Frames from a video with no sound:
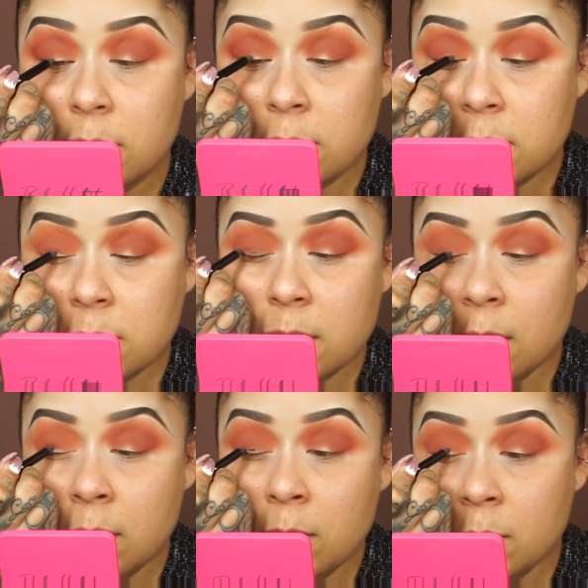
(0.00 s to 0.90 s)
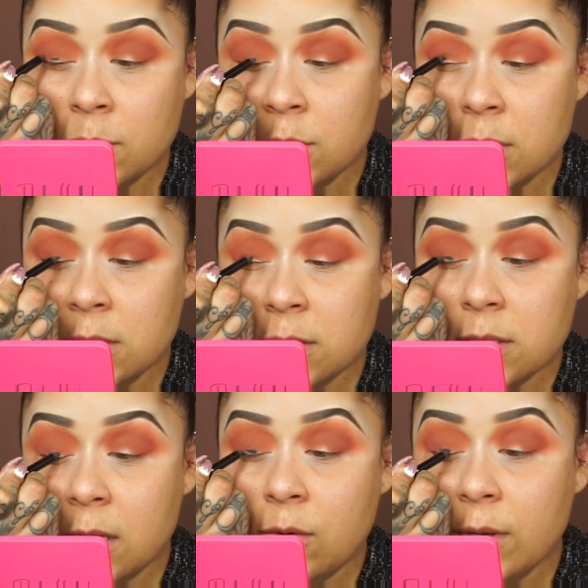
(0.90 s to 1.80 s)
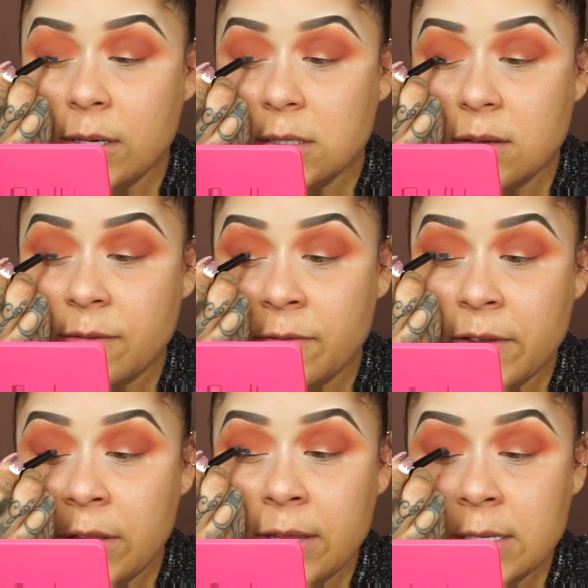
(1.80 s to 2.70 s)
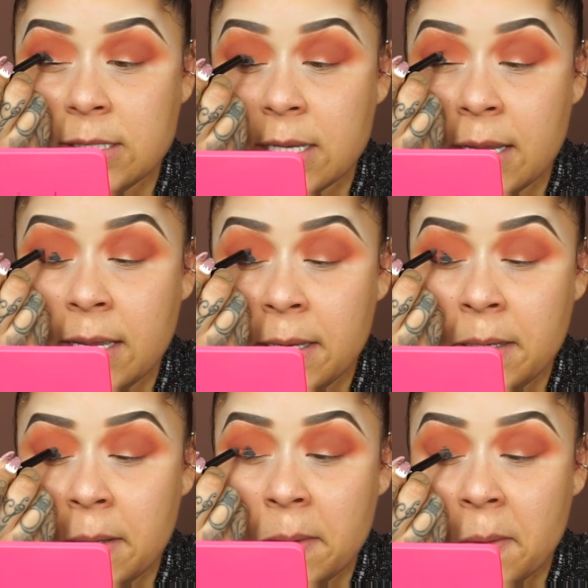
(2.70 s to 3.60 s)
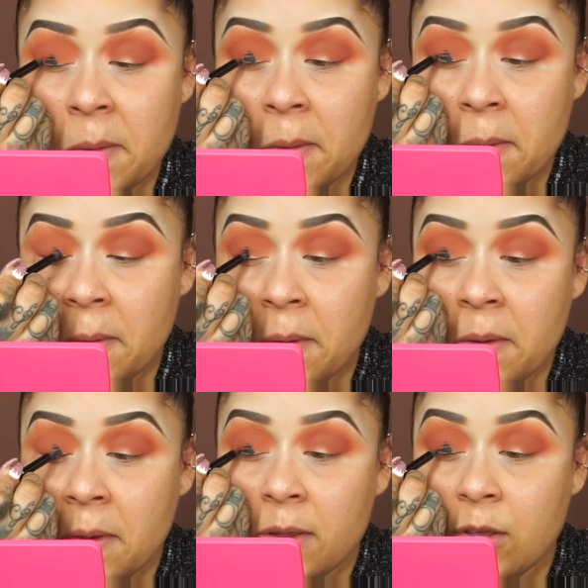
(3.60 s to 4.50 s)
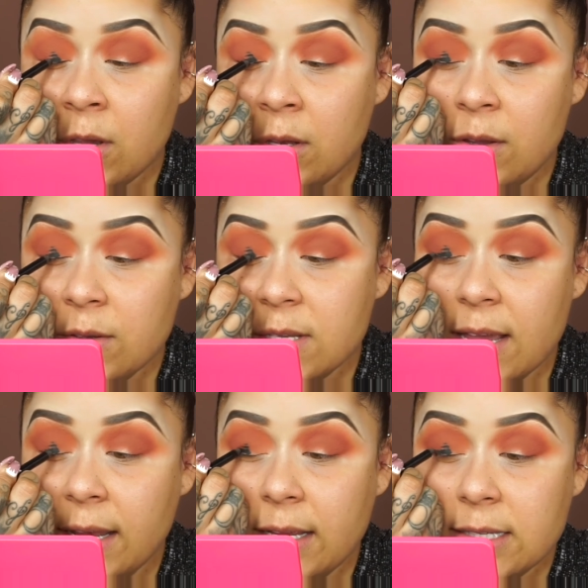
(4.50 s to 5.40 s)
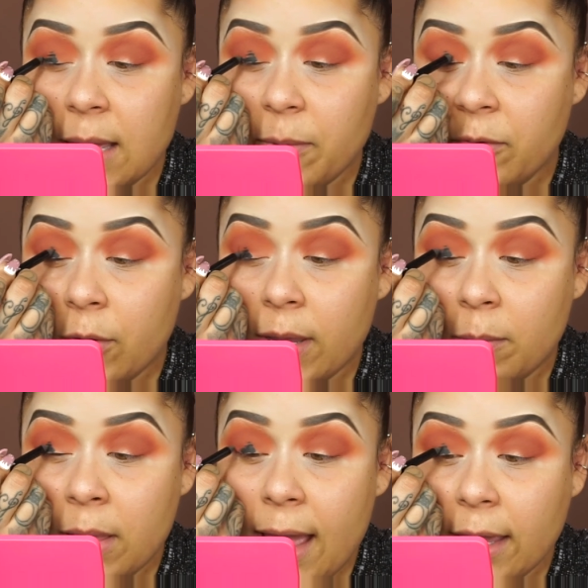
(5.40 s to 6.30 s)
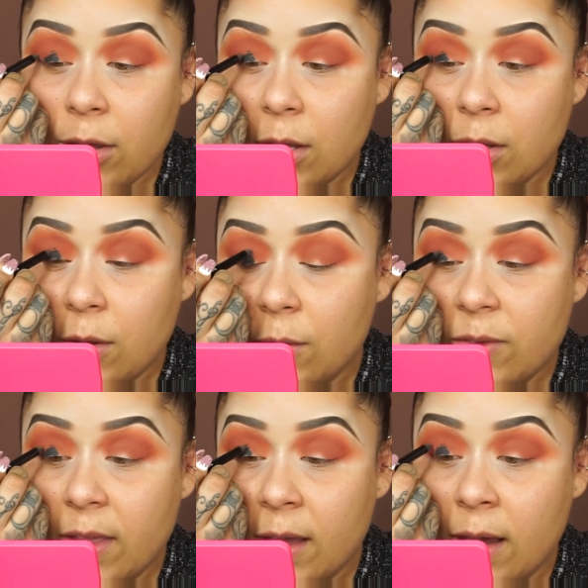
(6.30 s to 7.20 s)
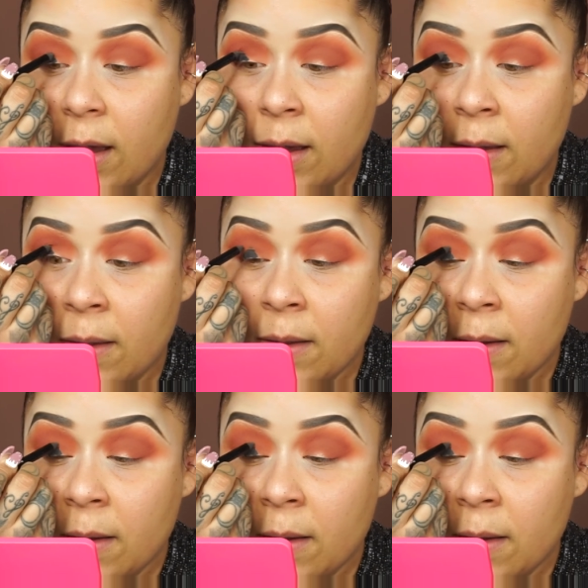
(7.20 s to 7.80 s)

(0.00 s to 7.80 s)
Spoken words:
So I'm just going to fill this in. You can use any type of cream black. You can use the